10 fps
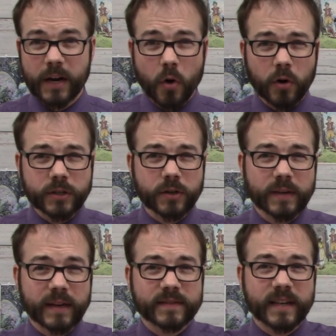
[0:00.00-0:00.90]
And it
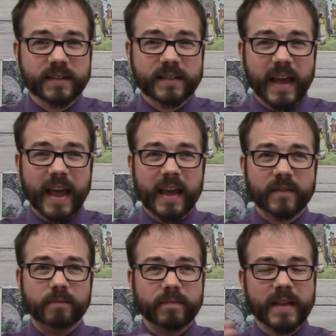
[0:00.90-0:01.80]
also gives us
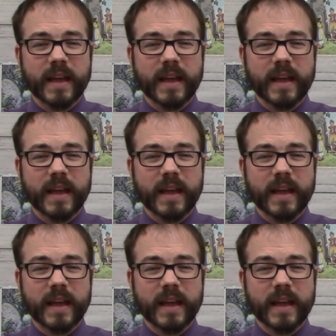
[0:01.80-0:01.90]
a,